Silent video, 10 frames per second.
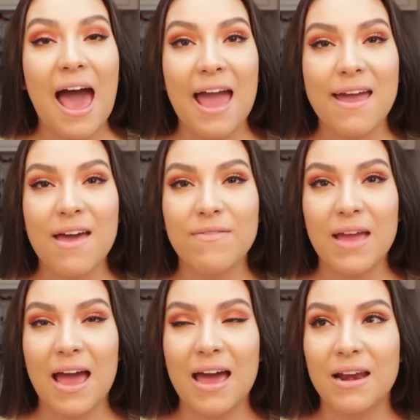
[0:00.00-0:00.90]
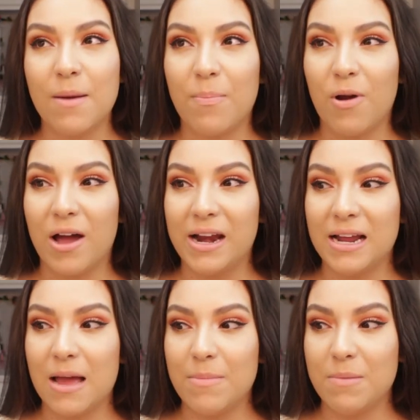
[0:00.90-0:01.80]
I haven't had a product
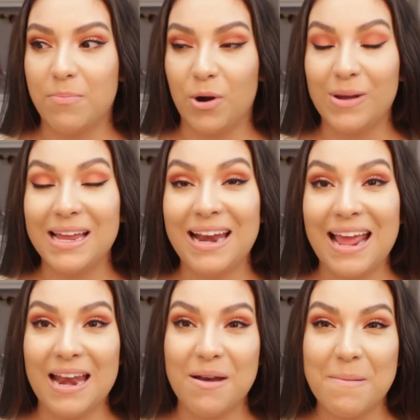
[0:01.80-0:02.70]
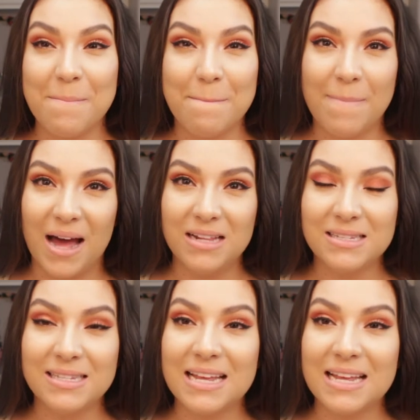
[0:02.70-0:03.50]
come in broken in months.